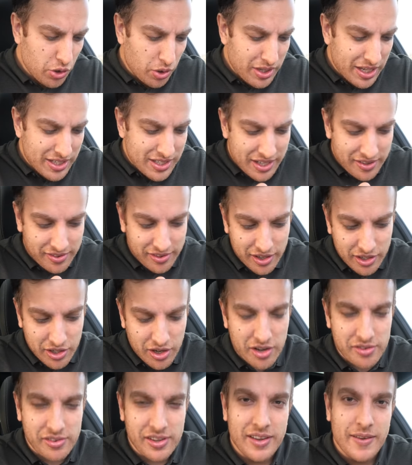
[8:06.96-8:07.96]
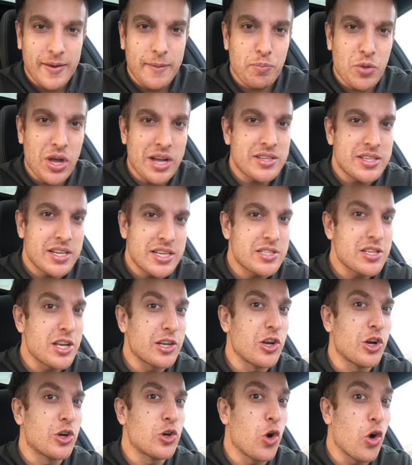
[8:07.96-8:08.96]
know what that tastes like, guys? That tastes
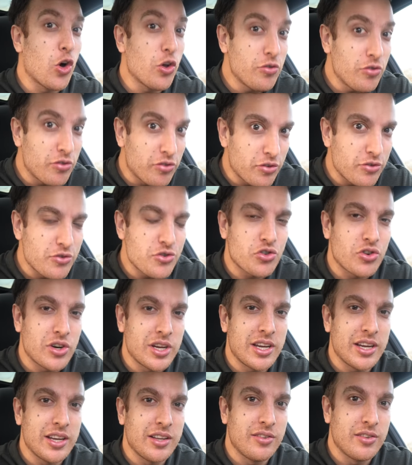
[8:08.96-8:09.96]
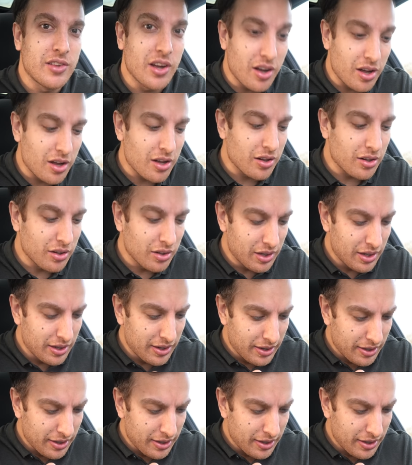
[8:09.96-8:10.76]
like a concentrated dal.